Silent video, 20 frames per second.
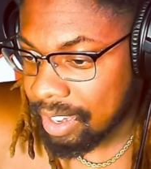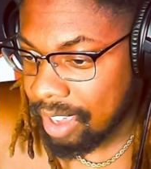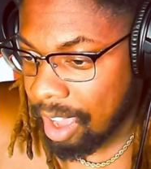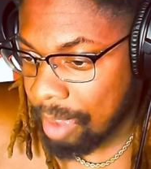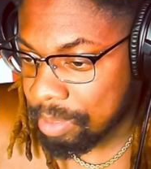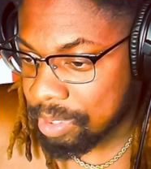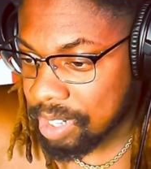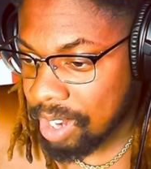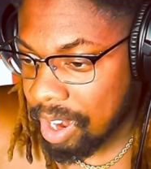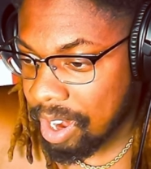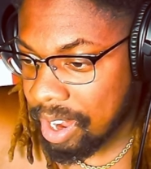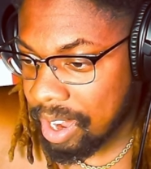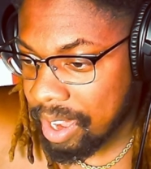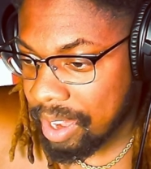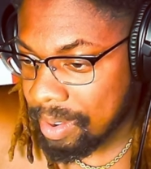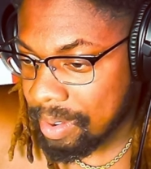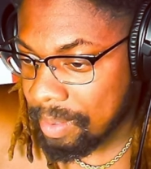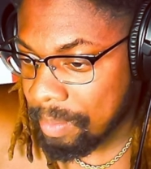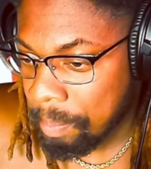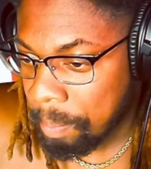I'm
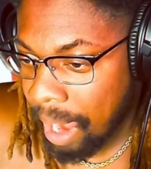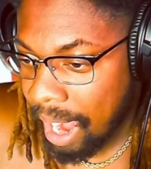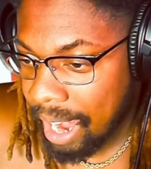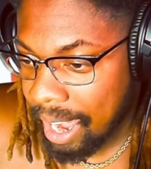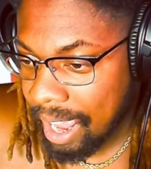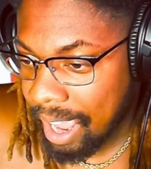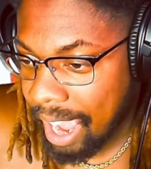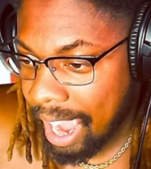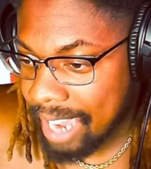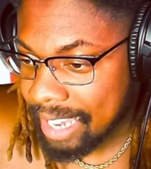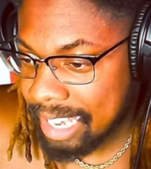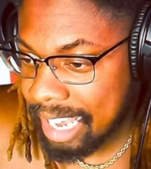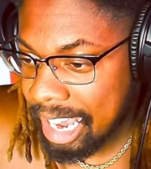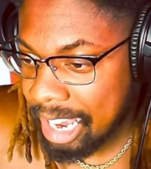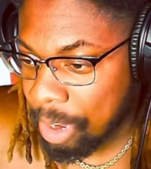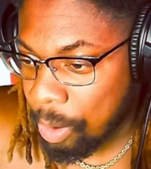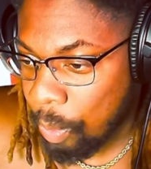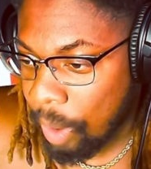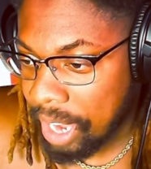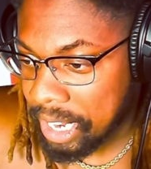sorry. Baya, I
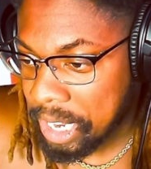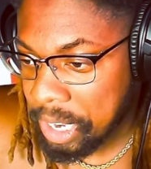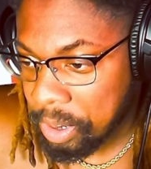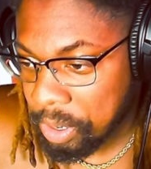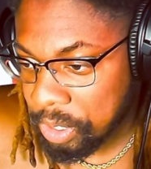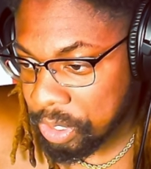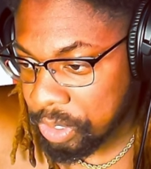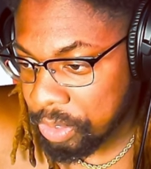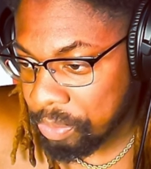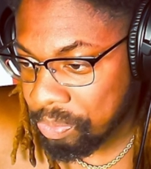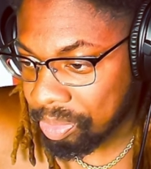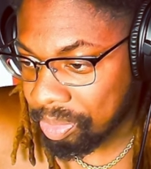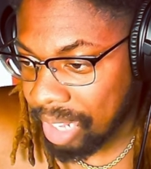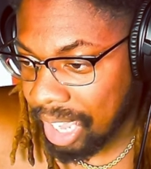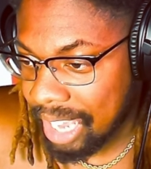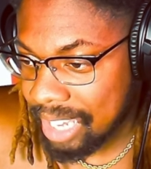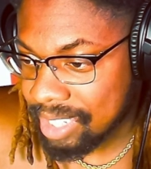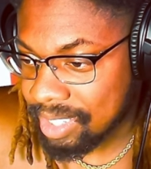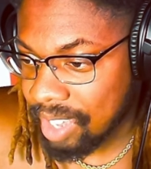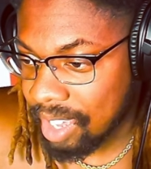can't quite hear you.
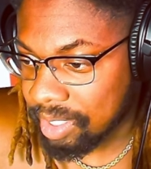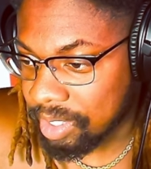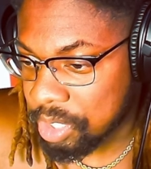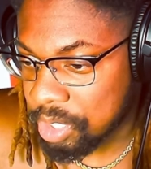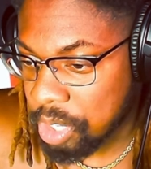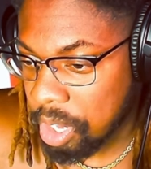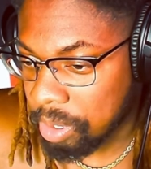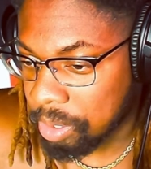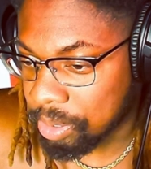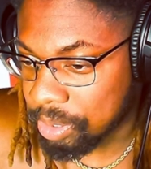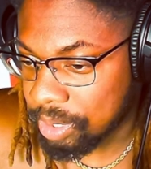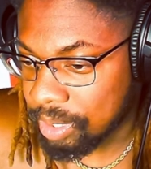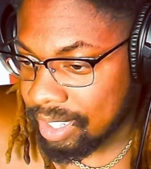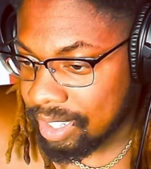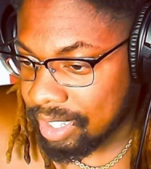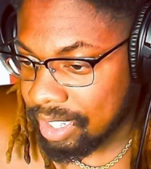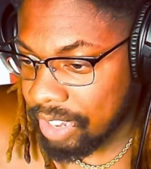I slightly chuckled.